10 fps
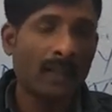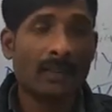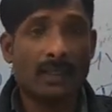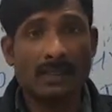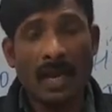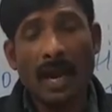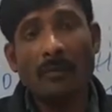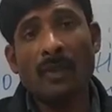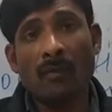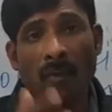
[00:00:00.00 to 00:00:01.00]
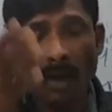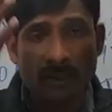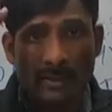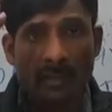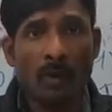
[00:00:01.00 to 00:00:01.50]
The time the
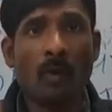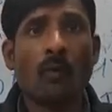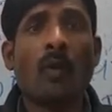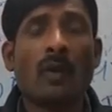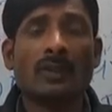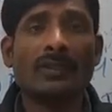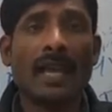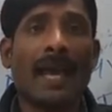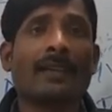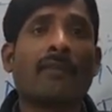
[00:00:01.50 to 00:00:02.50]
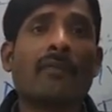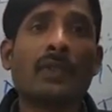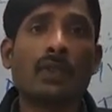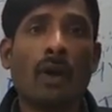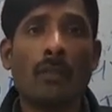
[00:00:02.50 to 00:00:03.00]
father's turban was at the
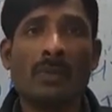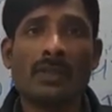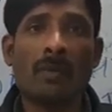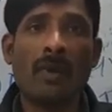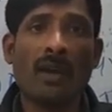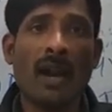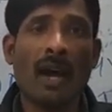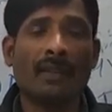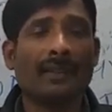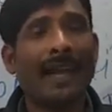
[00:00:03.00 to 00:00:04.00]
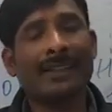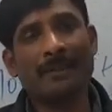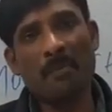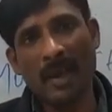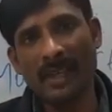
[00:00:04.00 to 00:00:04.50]
feet of Visambarnath, that
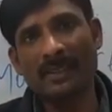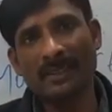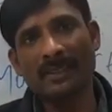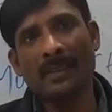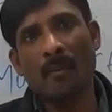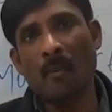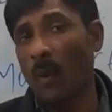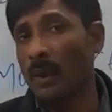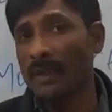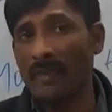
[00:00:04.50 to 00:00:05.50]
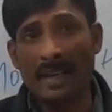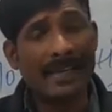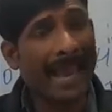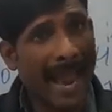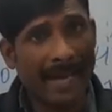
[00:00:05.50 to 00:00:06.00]
made Bholi very
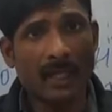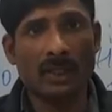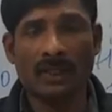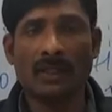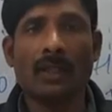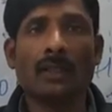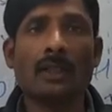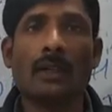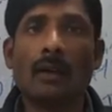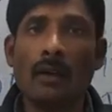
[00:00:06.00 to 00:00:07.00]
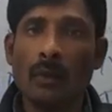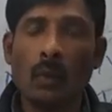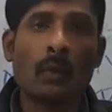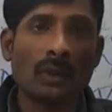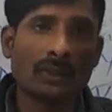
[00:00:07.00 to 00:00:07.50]
angry, The girl who
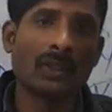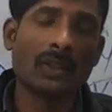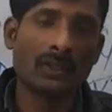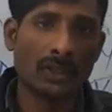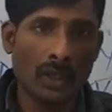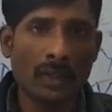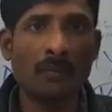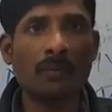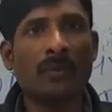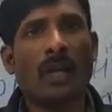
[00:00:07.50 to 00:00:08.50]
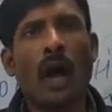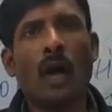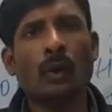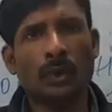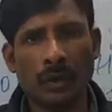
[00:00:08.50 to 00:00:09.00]
was the dumb,
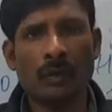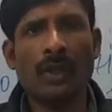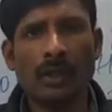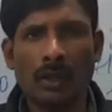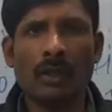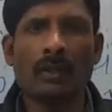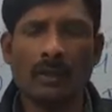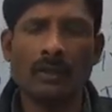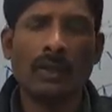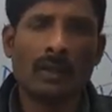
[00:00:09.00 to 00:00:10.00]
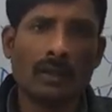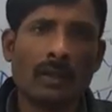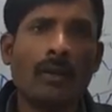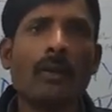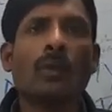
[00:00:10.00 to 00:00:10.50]
cow-driven girl, the
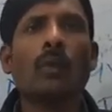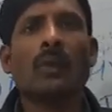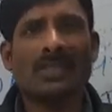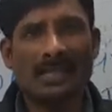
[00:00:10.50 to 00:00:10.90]
girl who was